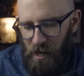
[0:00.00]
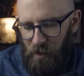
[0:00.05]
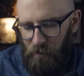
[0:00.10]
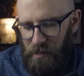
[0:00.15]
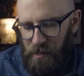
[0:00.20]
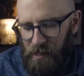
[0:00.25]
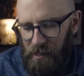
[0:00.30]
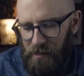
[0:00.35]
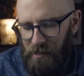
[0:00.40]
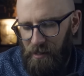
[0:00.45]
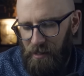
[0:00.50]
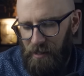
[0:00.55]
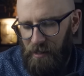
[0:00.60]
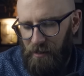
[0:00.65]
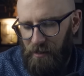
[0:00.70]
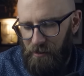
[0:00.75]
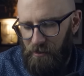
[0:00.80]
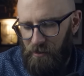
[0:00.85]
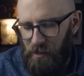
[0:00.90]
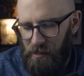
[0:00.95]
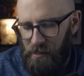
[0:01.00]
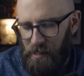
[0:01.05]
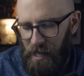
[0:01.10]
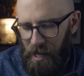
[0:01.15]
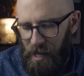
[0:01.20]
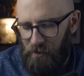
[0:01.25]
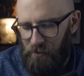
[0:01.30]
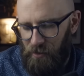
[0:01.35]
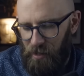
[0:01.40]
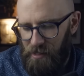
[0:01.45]
We certainly can't trust the
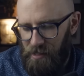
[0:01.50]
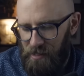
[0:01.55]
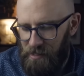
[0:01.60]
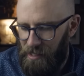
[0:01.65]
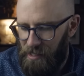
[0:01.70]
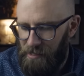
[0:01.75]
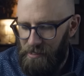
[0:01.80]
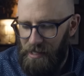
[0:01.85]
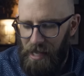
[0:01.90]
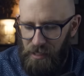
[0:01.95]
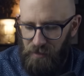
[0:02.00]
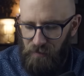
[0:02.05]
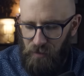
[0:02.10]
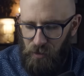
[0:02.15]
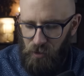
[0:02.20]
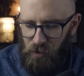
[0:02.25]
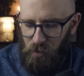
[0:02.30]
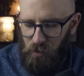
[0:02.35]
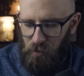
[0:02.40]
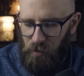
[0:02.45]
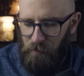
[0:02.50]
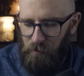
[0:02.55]
handwriting test, that's for sure,